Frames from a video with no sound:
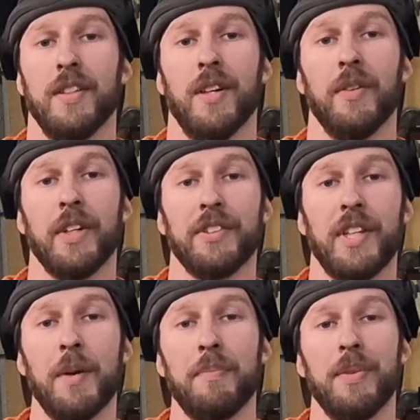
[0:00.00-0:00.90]
we're gonna
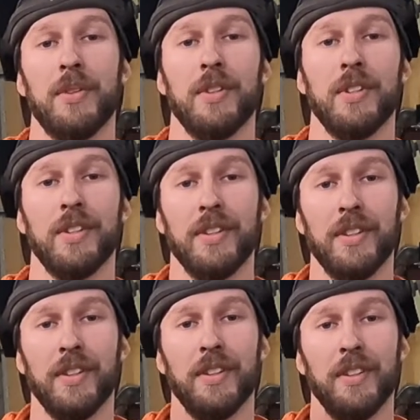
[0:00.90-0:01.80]
skip
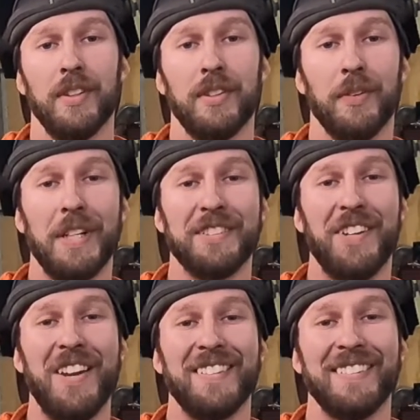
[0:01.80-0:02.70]
to when it's
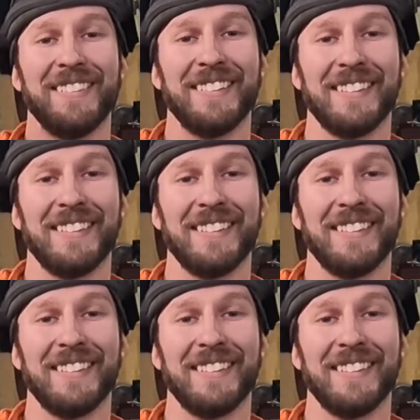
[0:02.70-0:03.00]
done.